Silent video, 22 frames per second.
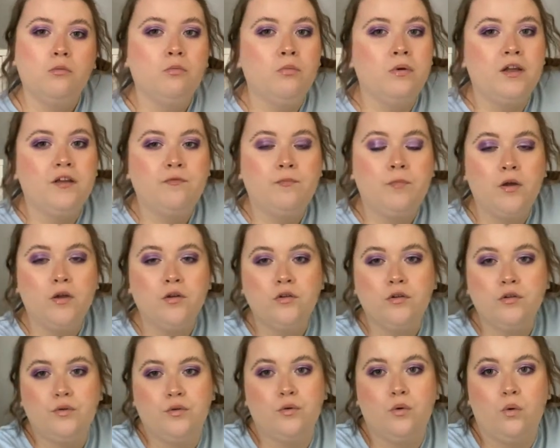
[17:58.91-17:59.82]
we've put
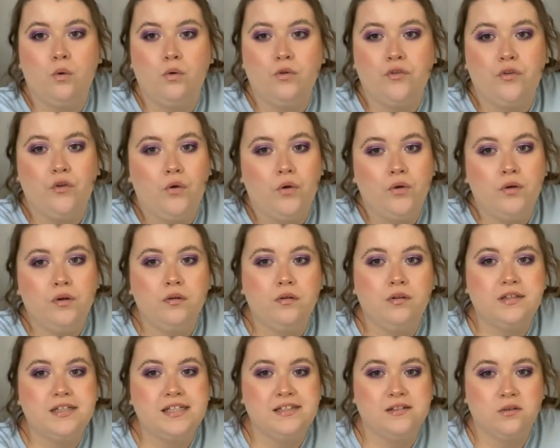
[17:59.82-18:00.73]
new doors
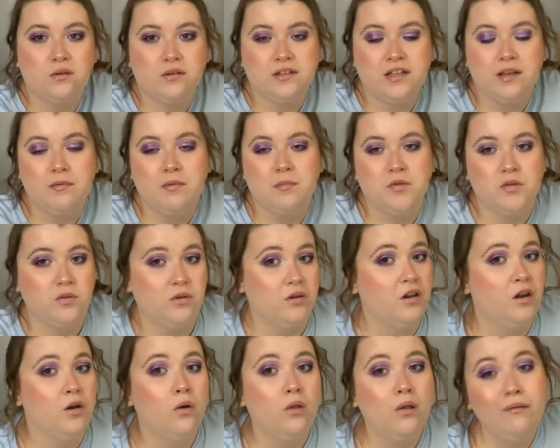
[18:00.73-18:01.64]
on since lockdown. We've been
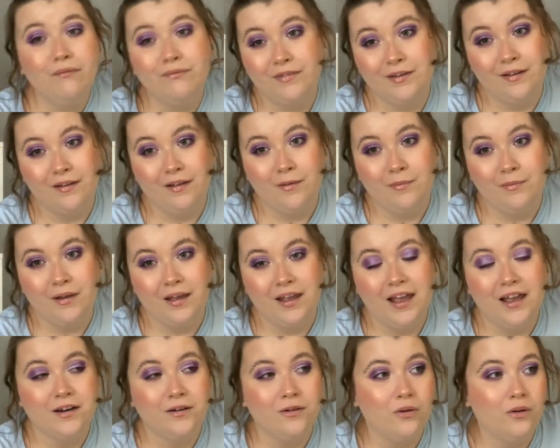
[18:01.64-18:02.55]
doing a lot of
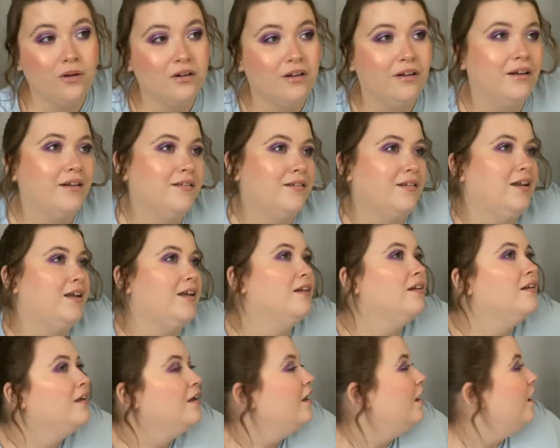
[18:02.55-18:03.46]
DIY and a lot of gardening.